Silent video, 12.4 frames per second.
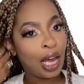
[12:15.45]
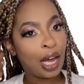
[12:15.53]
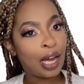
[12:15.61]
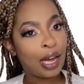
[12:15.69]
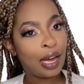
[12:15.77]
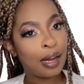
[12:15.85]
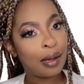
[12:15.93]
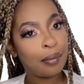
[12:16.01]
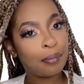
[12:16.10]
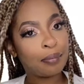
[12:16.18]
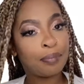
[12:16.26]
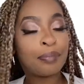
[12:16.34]

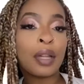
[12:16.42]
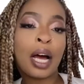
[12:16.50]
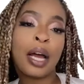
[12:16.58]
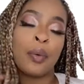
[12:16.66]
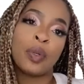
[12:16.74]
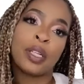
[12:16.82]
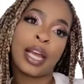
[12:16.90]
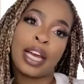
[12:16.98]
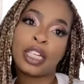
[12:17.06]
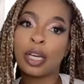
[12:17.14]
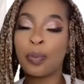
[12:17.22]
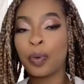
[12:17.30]
I will
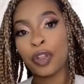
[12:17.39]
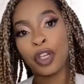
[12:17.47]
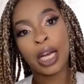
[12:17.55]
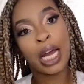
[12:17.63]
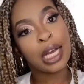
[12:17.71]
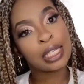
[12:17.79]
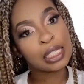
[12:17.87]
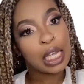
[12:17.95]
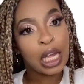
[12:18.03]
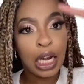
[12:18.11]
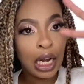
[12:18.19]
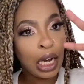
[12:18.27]
catch up with you guys
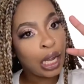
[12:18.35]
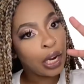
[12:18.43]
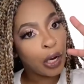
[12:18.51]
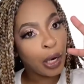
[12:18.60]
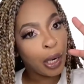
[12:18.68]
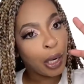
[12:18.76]
later.